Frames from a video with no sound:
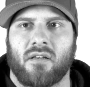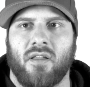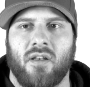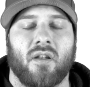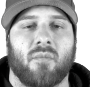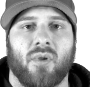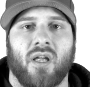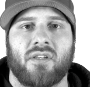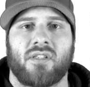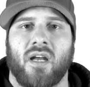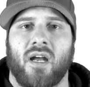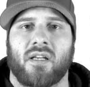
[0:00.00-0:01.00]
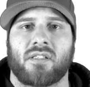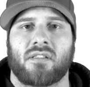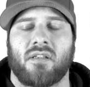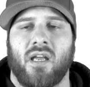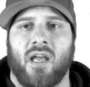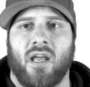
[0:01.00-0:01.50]
They did a blood
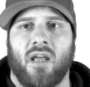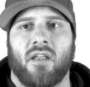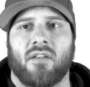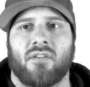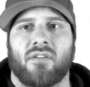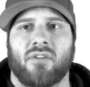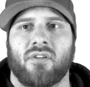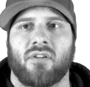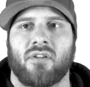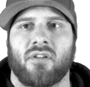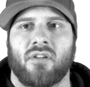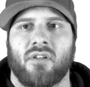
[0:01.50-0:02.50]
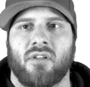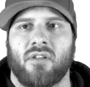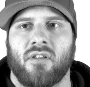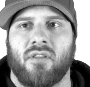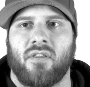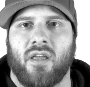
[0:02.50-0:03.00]
test, and
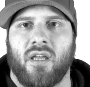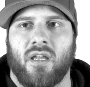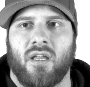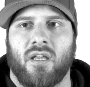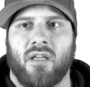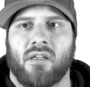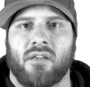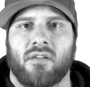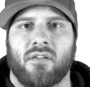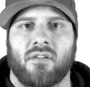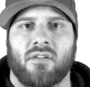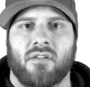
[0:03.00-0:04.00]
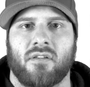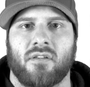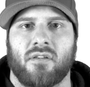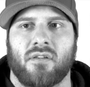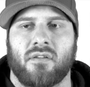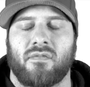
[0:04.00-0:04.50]
they
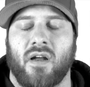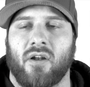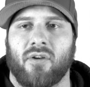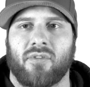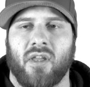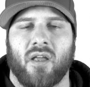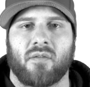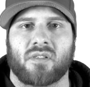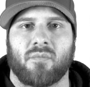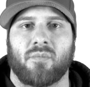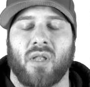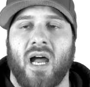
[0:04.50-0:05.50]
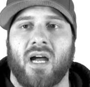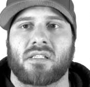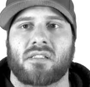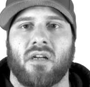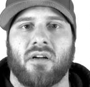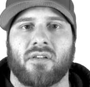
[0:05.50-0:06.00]
found out they had some
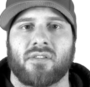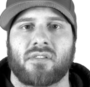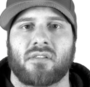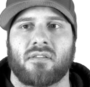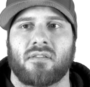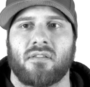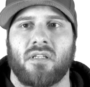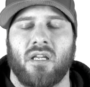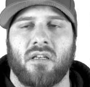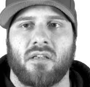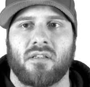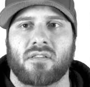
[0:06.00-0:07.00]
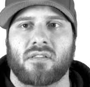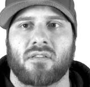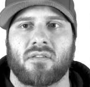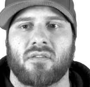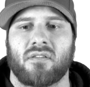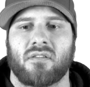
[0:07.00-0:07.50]
blast cells in his
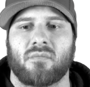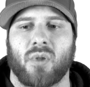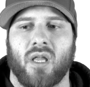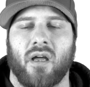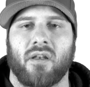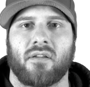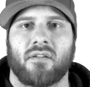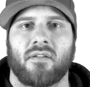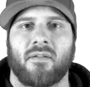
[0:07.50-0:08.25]
blood